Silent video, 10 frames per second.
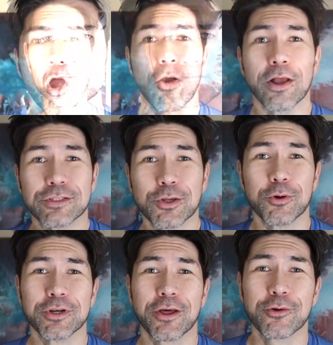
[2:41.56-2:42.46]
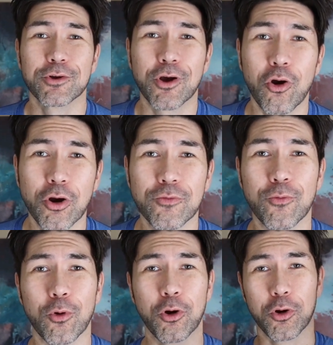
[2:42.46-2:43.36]
All right, so another
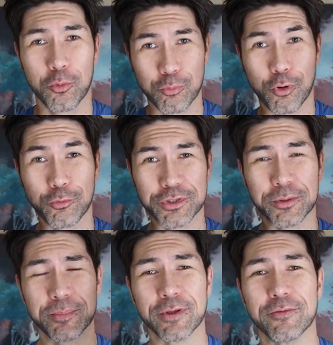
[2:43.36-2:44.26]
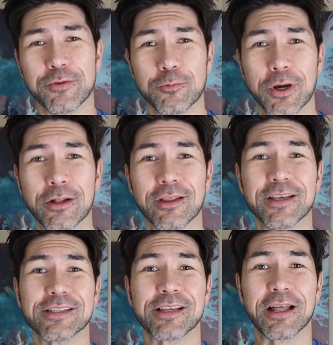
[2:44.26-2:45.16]
carnivore pro tip, if you will,
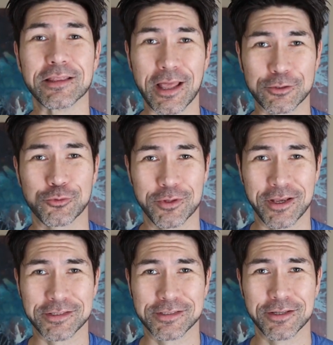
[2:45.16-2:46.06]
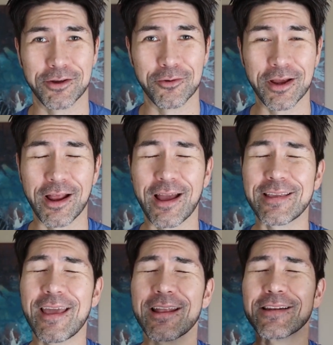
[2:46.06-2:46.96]
is electrolytes. All right, I
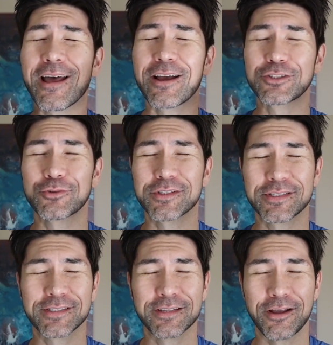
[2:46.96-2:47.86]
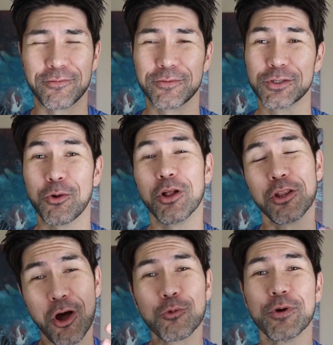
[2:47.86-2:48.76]
cannot stress this enough. So,
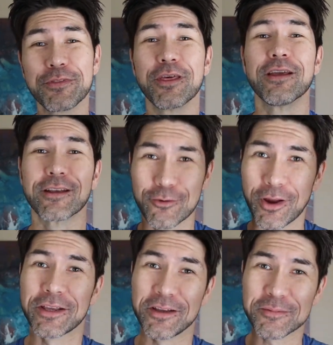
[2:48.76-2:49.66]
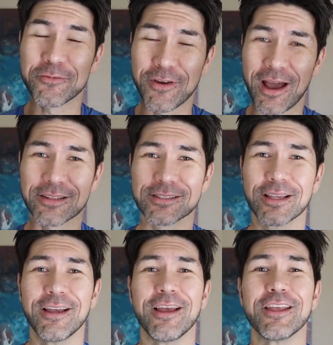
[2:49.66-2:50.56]
along with cranking out the fats,
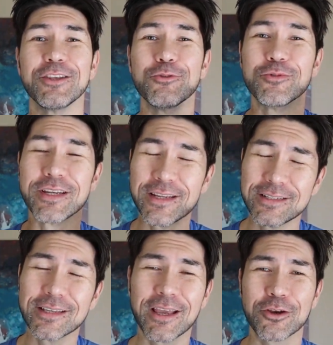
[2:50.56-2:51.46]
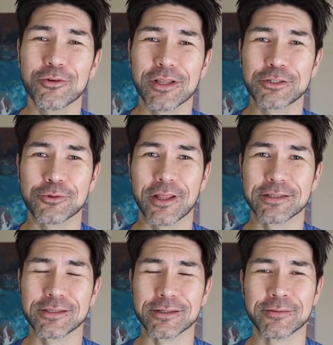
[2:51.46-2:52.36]
you need to get your
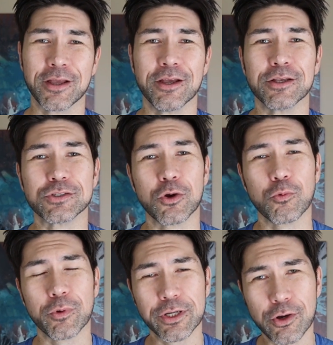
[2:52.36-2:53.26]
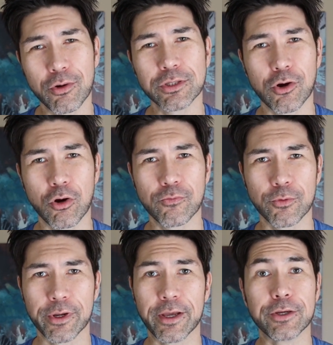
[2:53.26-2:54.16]
electrolytes in. So, when you go on the
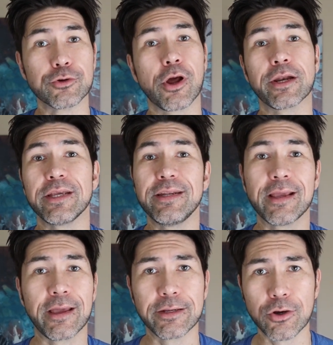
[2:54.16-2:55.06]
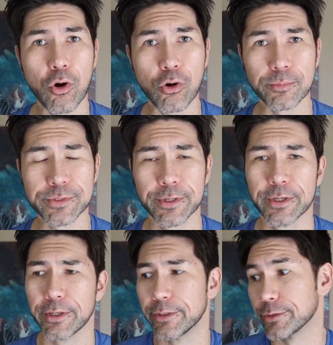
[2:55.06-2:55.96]
carnivore diet, you're not eating any carbs.
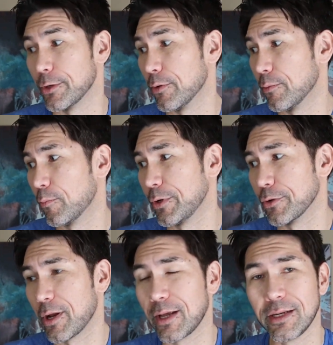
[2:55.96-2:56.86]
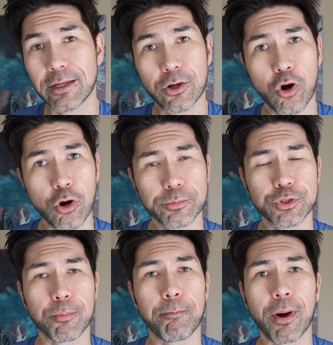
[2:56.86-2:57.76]
So, when you're not eating
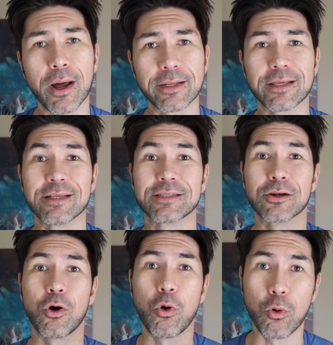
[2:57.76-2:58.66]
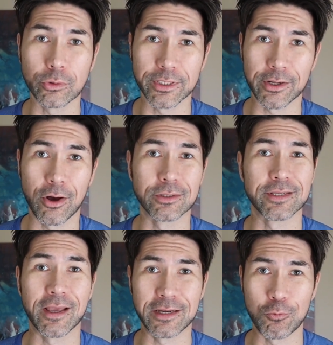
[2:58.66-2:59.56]
carbs, your body isn't holding
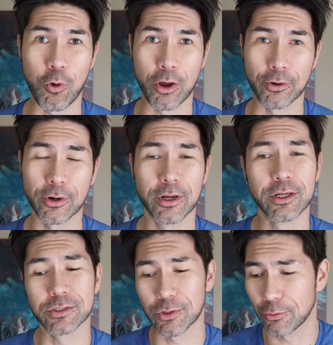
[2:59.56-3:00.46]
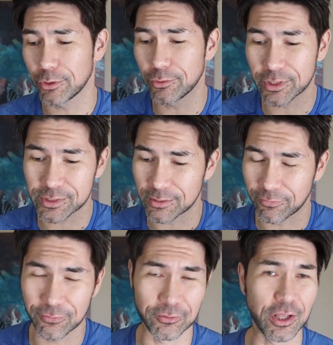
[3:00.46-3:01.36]
onto any water. So, you just
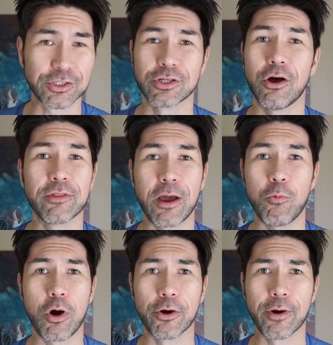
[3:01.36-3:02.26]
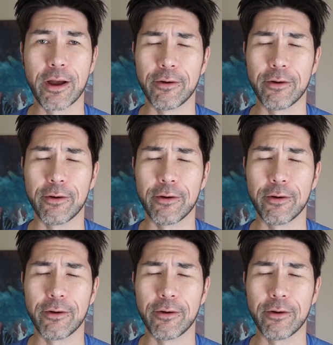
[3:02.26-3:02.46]
flush all that water